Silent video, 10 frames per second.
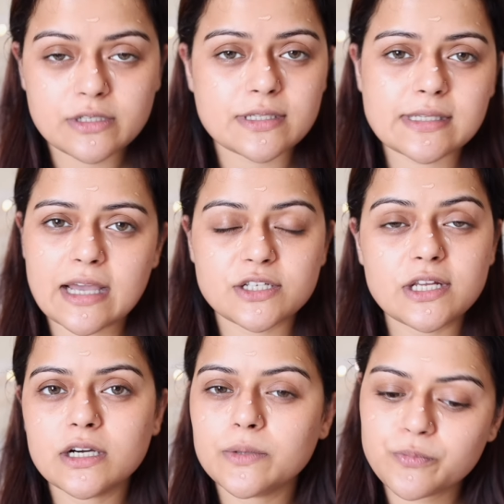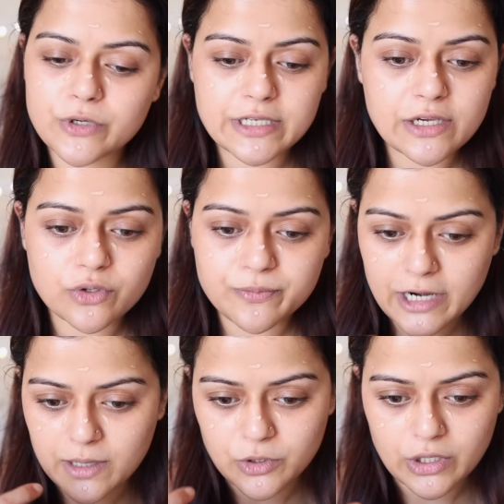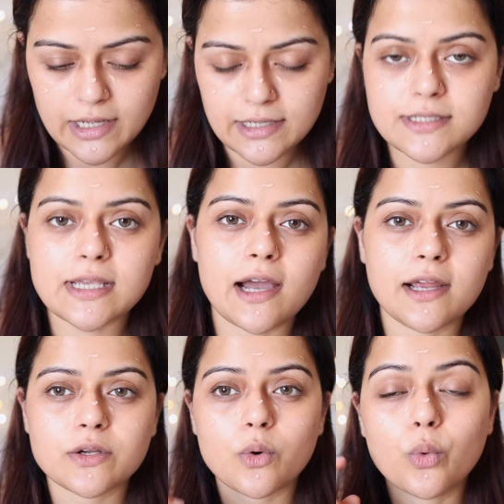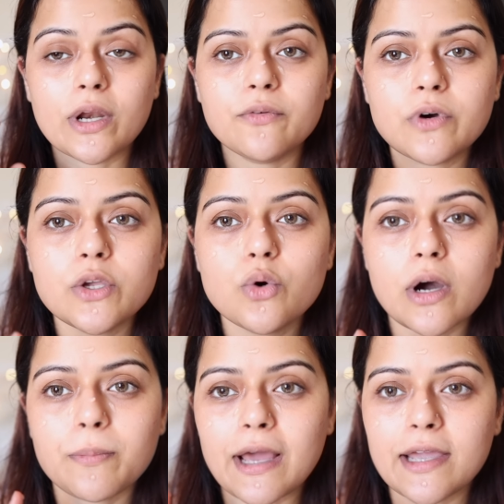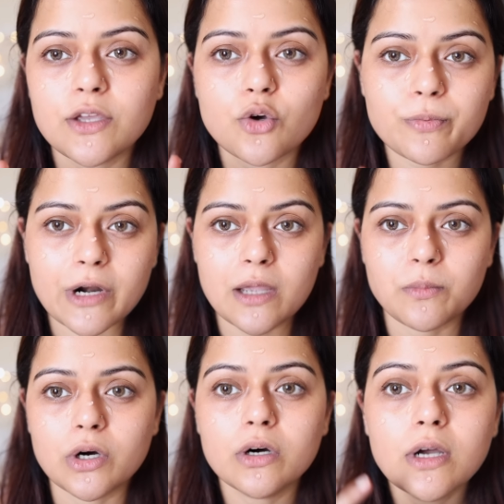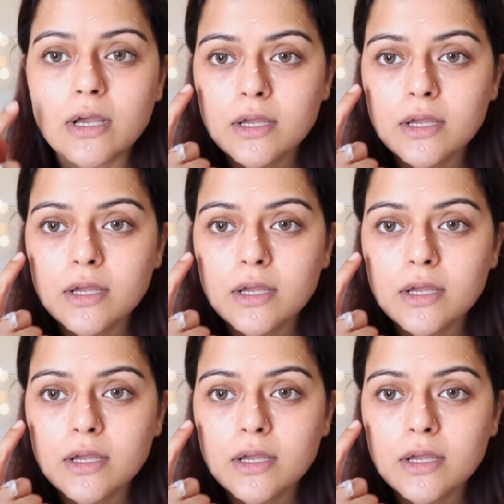This is actually a pretty good primer, guys, and whenever you're applying your primer,